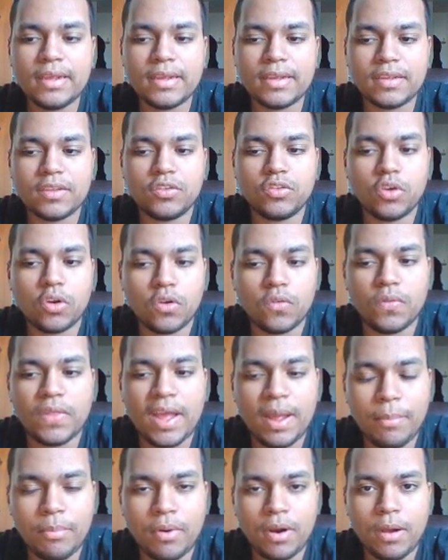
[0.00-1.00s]
It solved
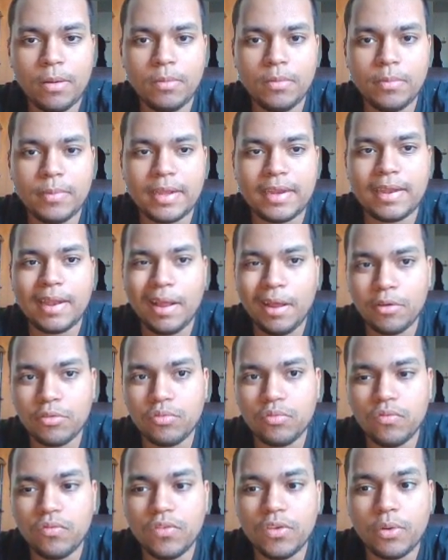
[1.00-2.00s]
that problem, and now
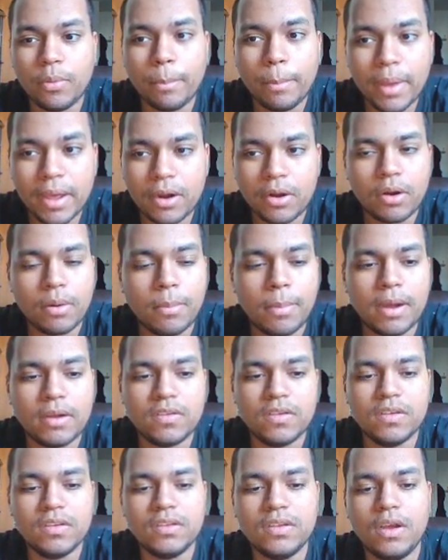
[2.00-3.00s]
you feel better
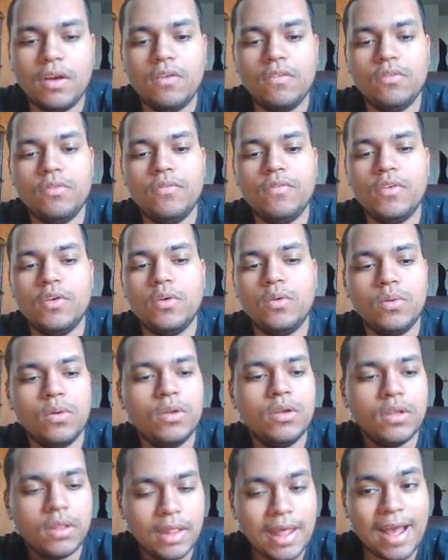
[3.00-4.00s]
about yourself. You feel
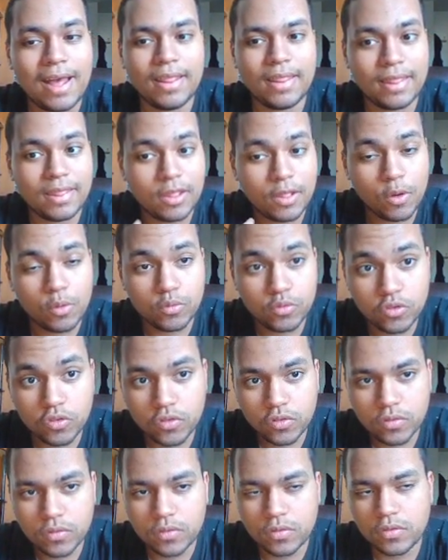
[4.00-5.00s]
that
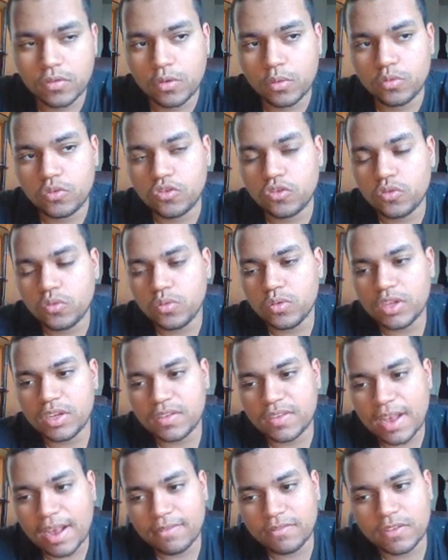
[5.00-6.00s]
those two
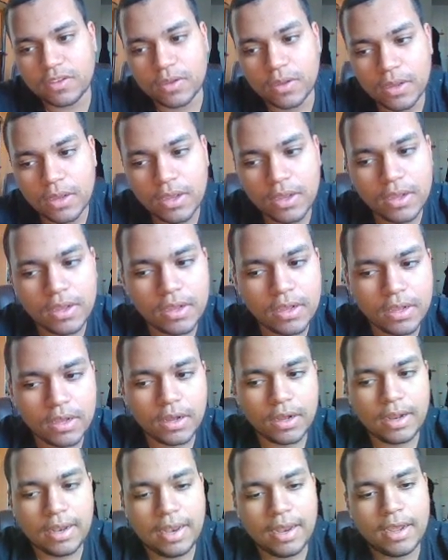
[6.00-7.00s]
things have to
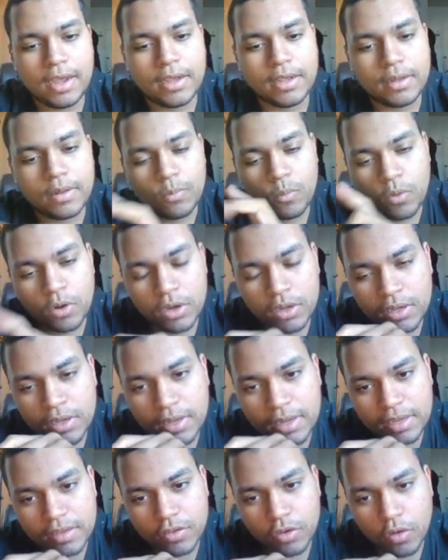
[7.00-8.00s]
align.
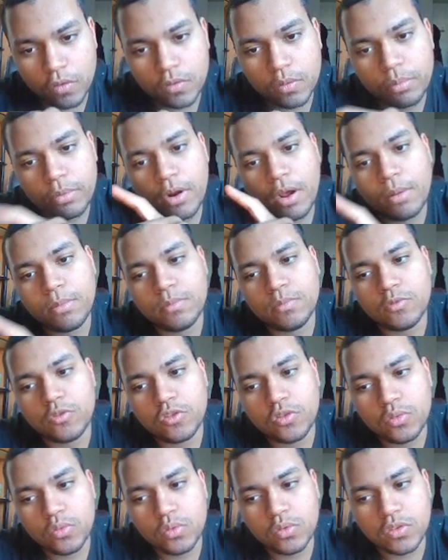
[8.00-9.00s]
One, it solves a problem.
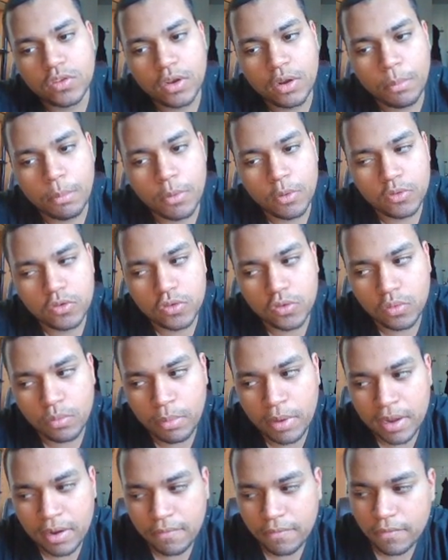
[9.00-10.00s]
Two is an emotional
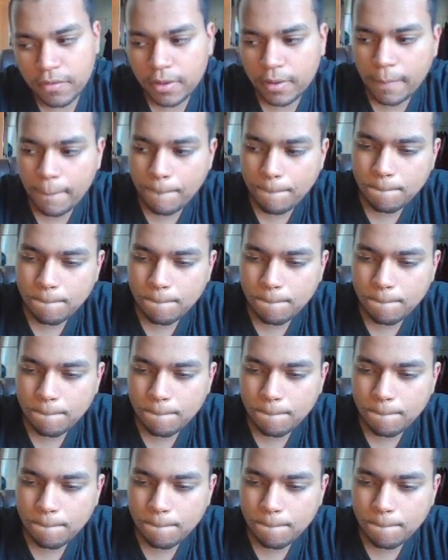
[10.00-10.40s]
benefit.